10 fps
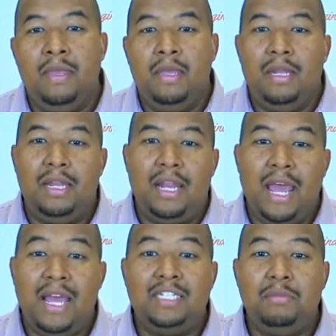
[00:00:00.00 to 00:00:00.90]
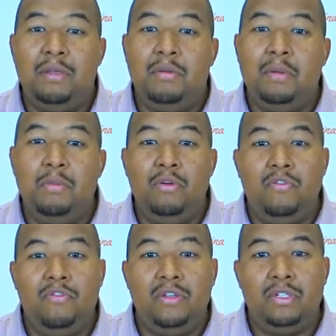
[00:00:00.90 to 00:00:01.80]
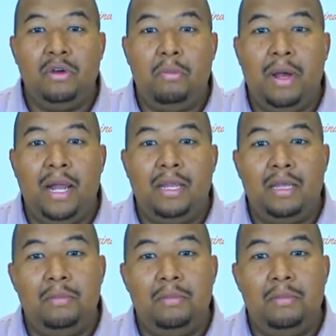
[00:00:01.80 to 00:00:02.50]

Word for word: And then it has to be able to move a physical body.